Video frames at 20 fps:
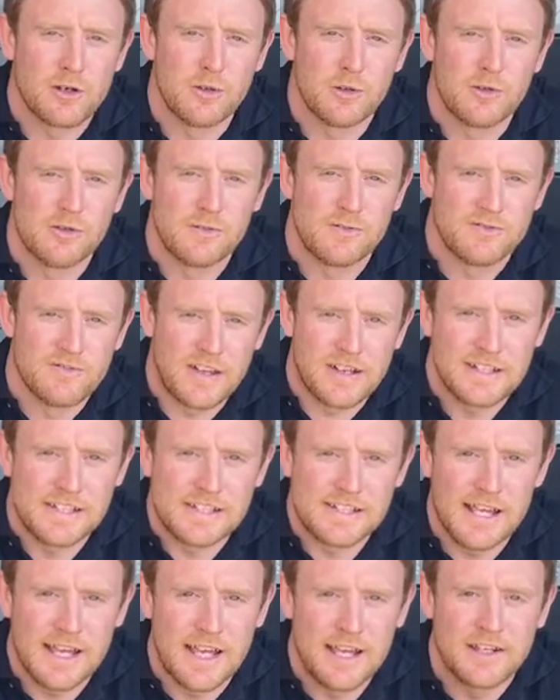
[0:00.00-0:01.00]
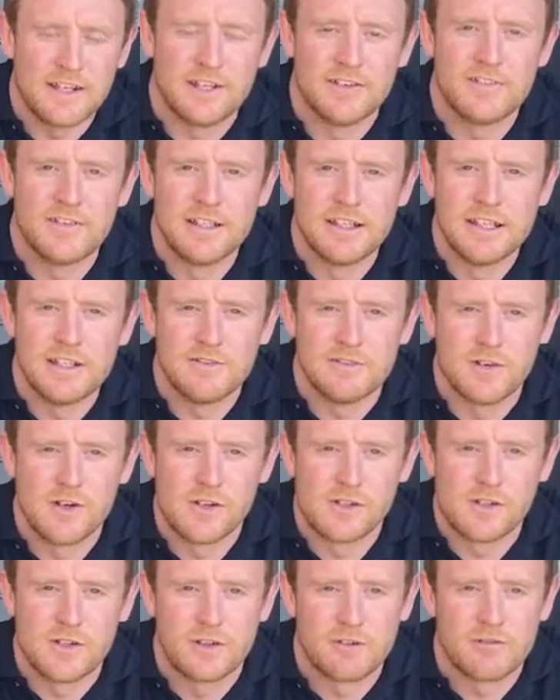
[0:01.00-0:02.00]
new fan design of the Elite
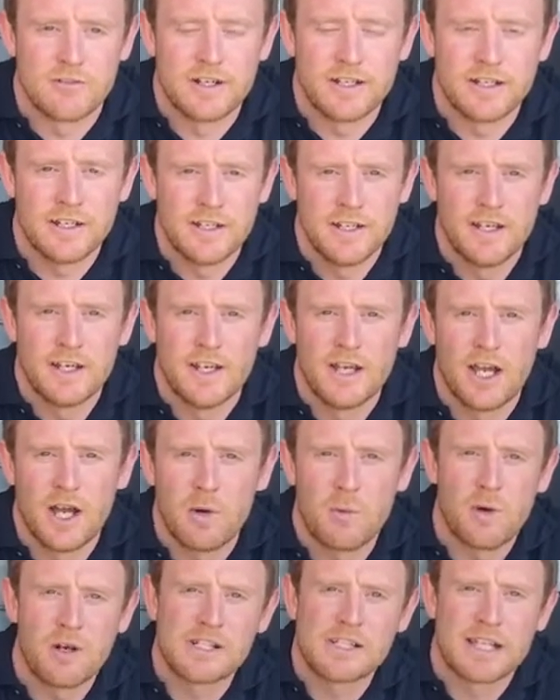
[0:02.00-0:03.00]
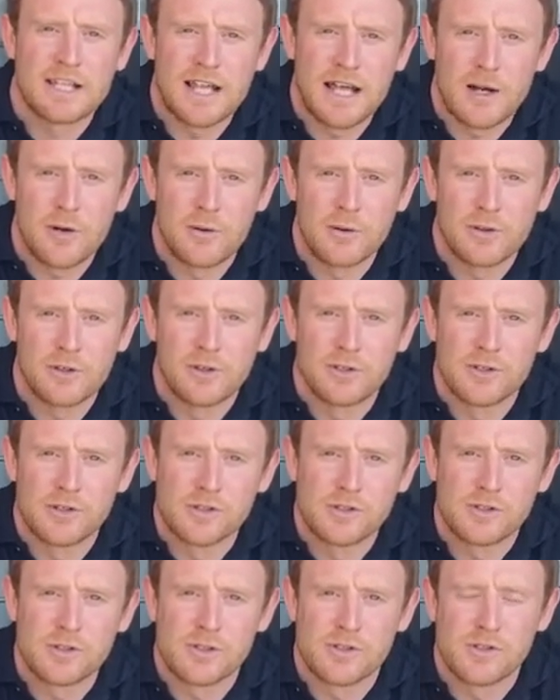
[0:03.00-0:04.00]
version 3 and what has allowed
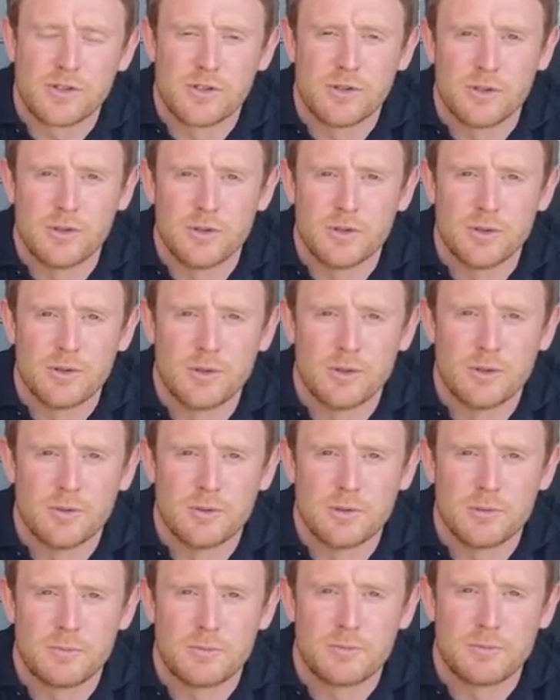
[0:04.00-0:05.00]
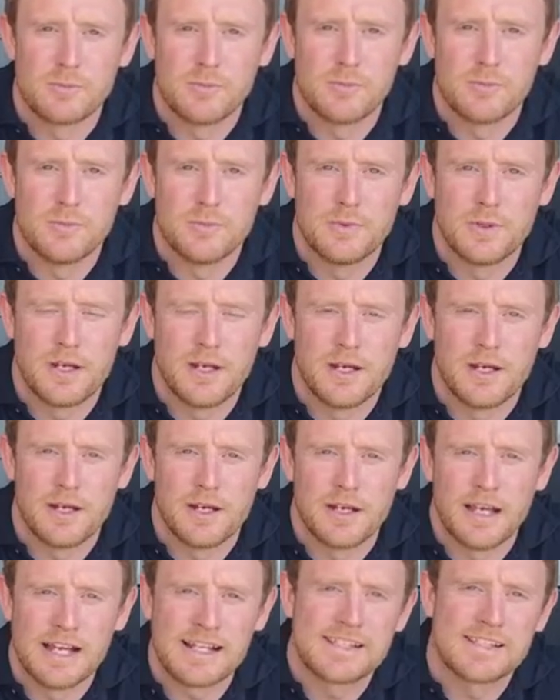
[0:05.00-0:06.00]
us to
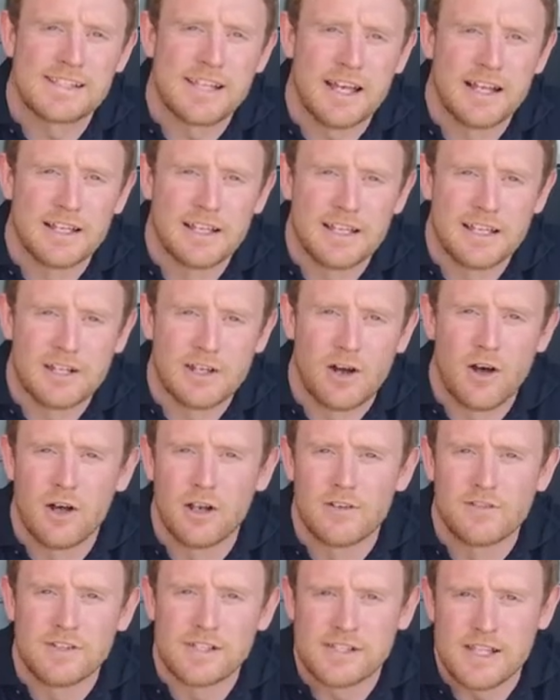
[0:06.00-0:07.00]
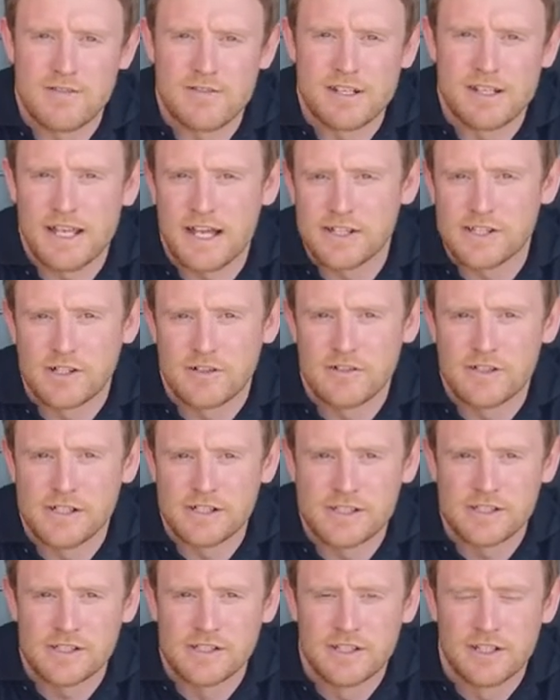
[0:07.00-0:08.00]
excel in all of the 7
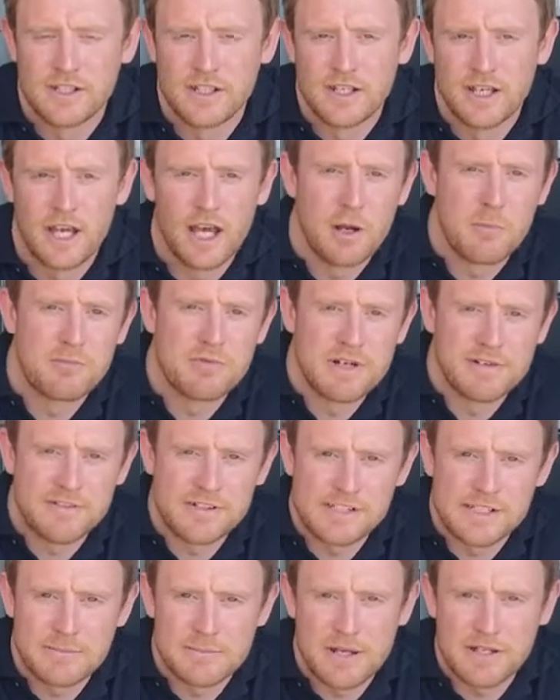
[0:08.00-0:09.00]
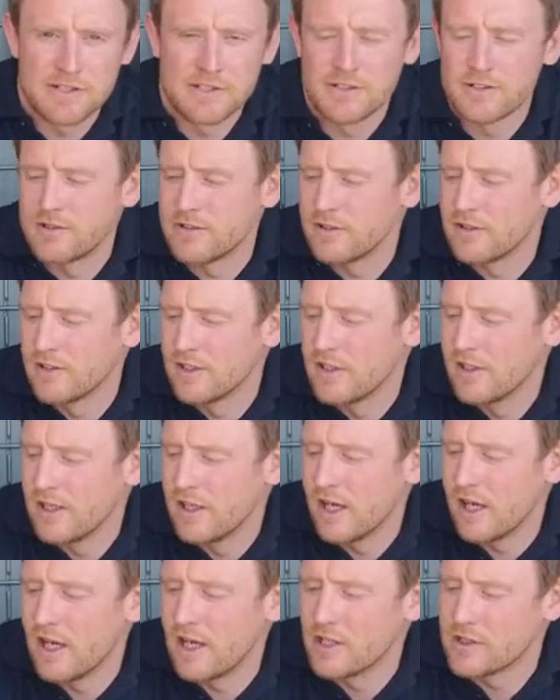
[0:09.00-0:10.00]
categories previously mentioned.
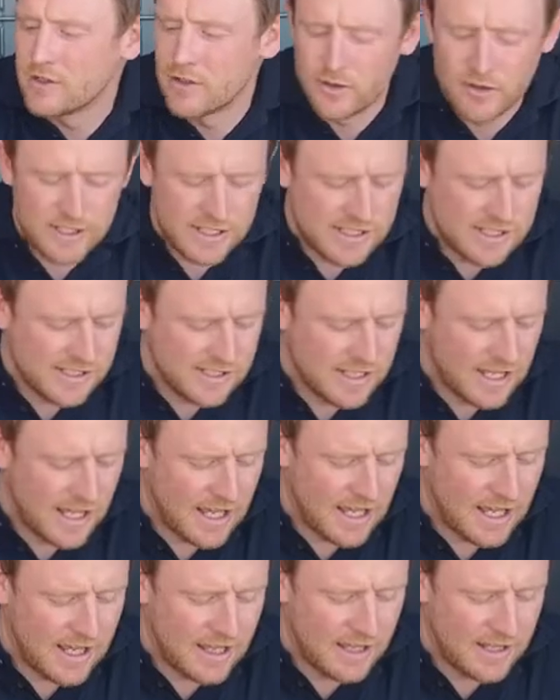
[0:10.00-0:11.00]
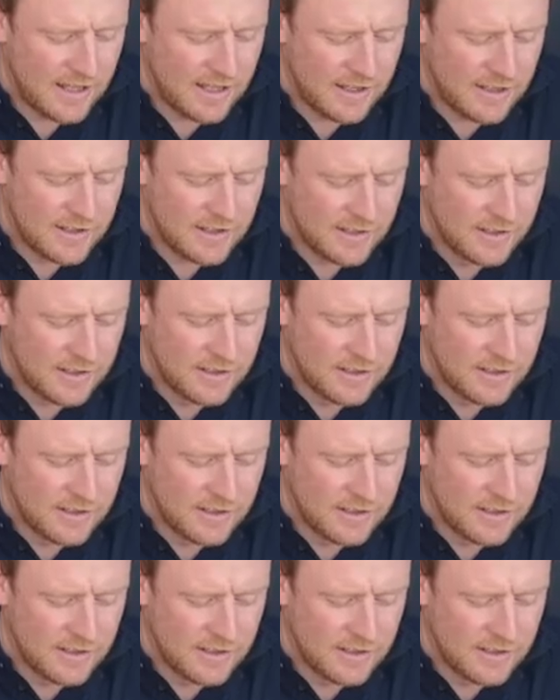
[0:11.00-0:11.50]
So these are